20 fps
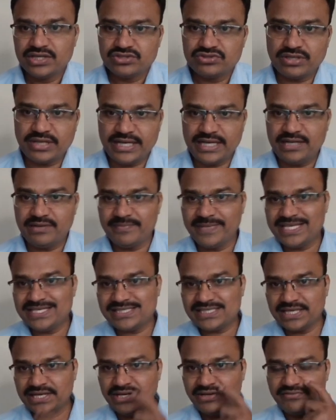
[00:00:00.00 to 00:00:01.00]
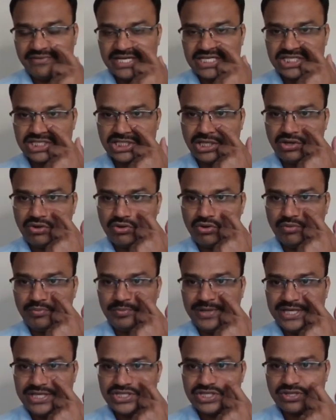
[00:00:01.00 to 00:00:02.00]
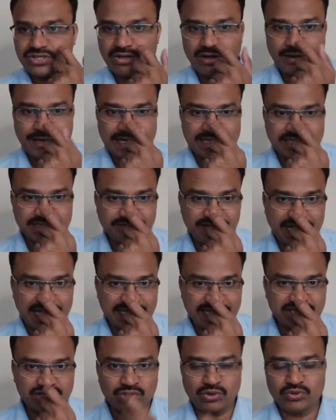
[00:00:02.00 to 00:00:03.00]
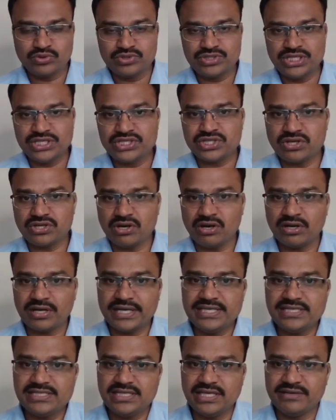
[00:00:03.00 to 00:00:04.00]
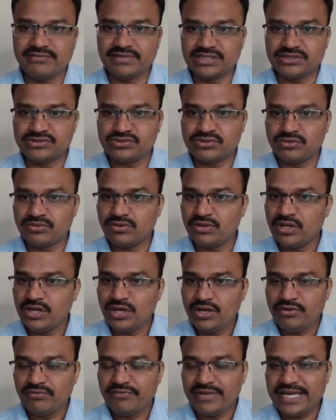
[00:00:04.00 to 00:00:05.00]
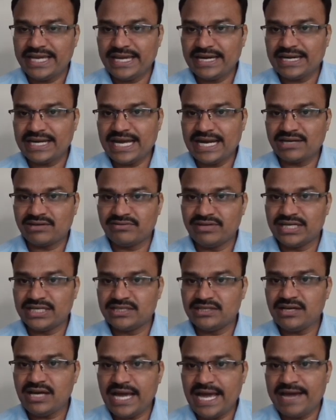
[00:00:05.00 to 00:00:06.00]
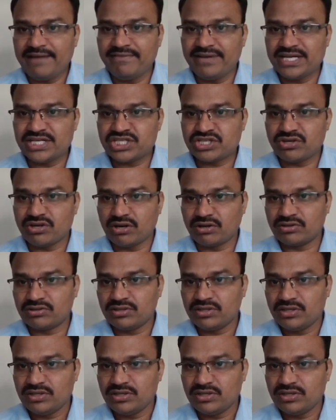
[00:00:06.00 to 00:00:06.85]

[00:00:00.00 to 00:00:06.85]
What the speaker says: So it means in question, opening stock as well as closing stock is given. So we can calculate the average stock.